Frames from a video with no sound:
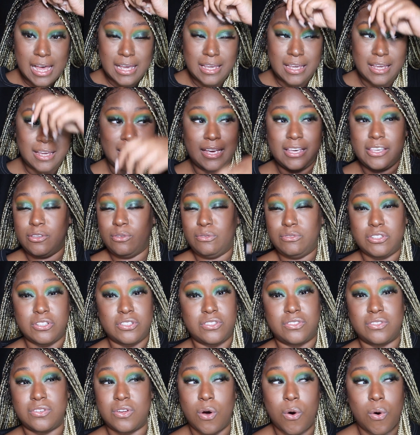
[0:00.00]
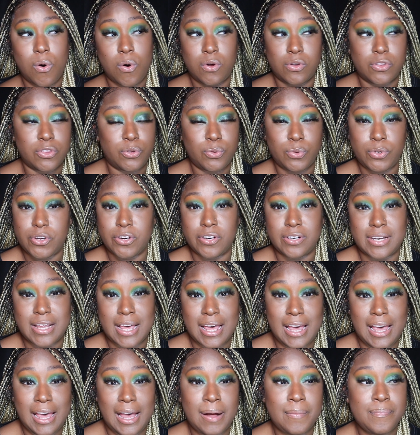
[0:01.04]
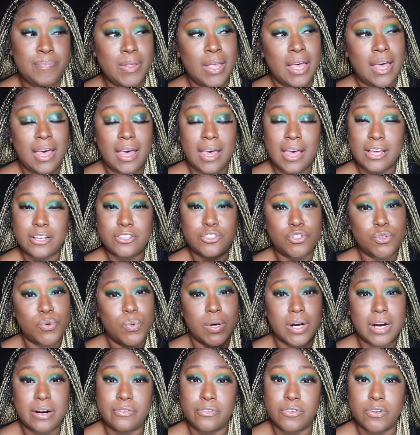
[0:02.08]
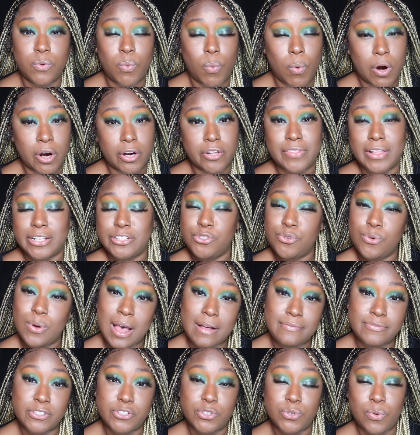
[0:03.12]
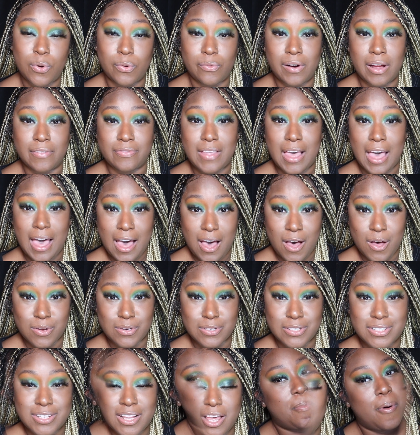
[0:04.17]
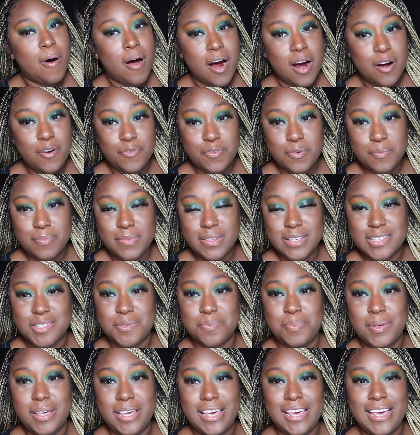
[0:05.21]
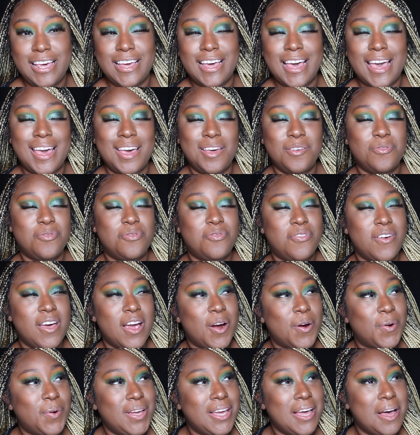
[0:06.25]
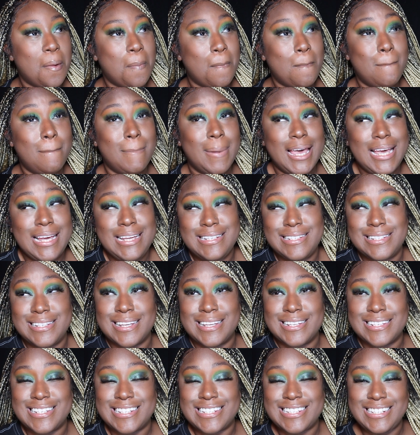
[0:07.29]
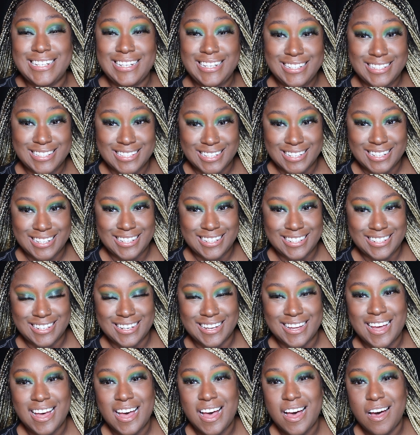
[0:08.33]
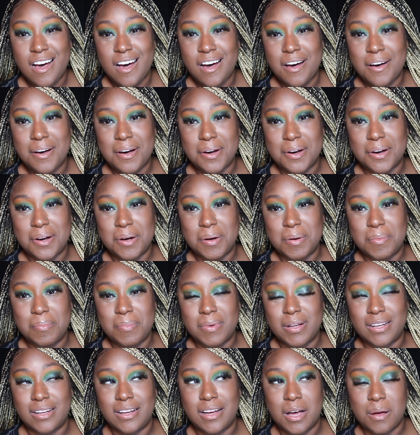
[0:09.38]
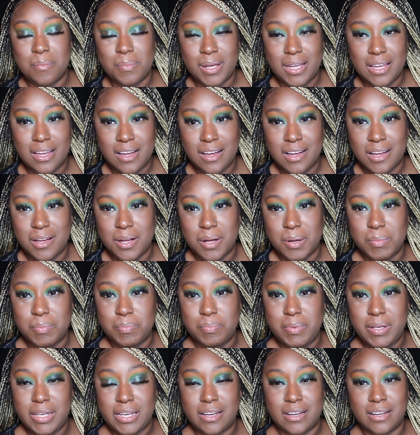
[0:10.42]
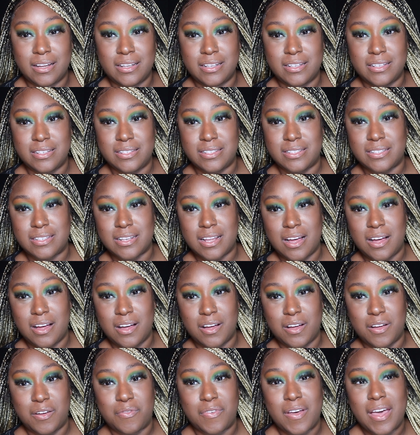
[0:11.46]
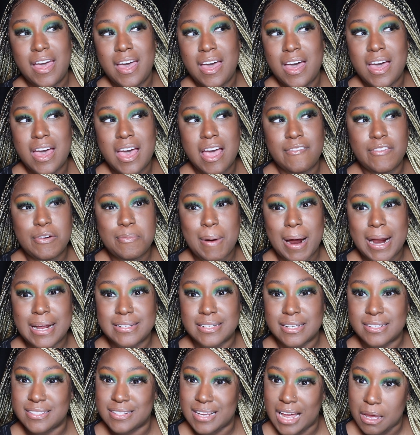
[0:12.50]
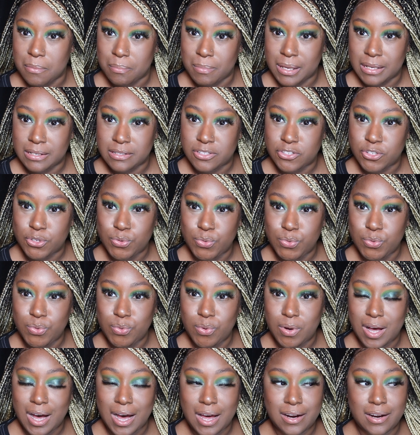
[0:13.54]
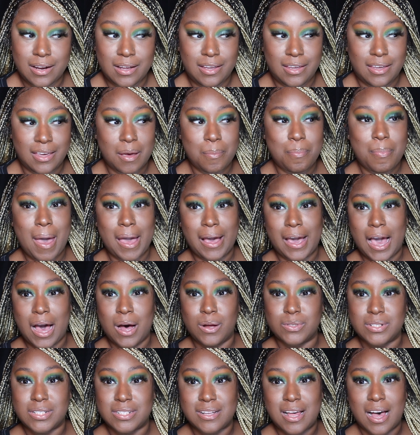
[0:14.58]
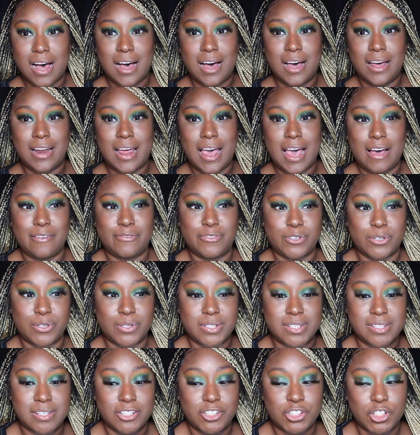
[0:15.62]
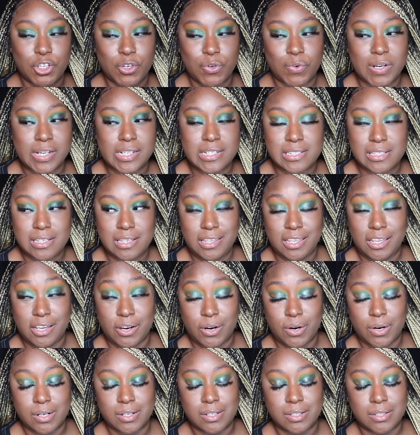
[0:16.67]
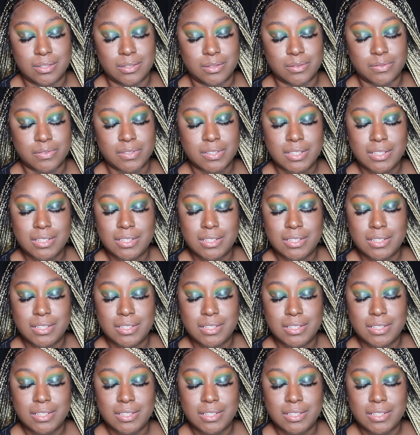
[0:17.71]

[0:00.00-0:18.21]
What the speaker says: it and you just go on through your day and do whatever work that you have to do around the house. Now, apart from this being a very amazing season coming up because of everybody's excitement to kind of get back outside after such a crazy year of